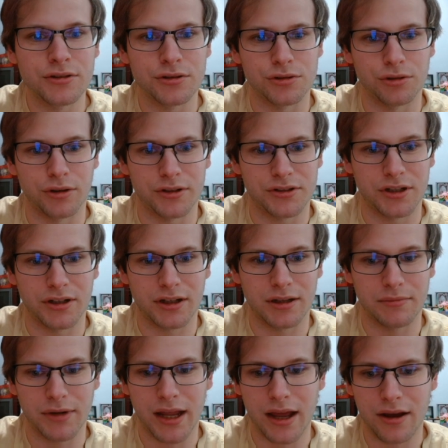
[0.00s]
Sorga's going to
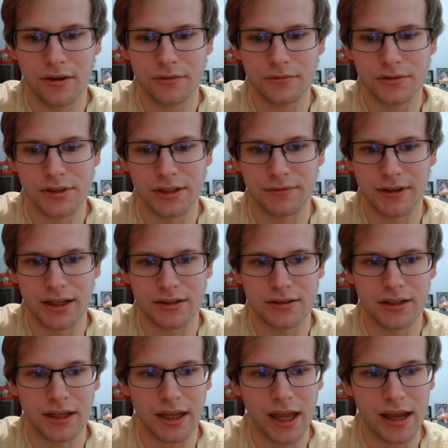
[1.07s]
come down. We'll see if it gets
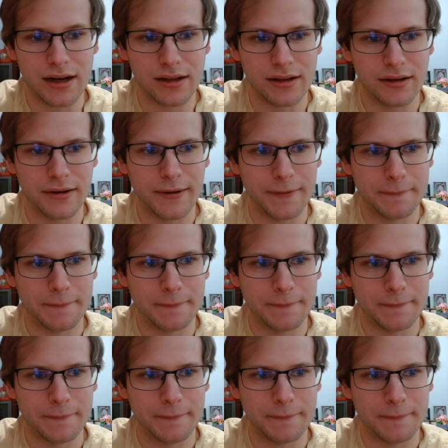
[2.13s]
negated.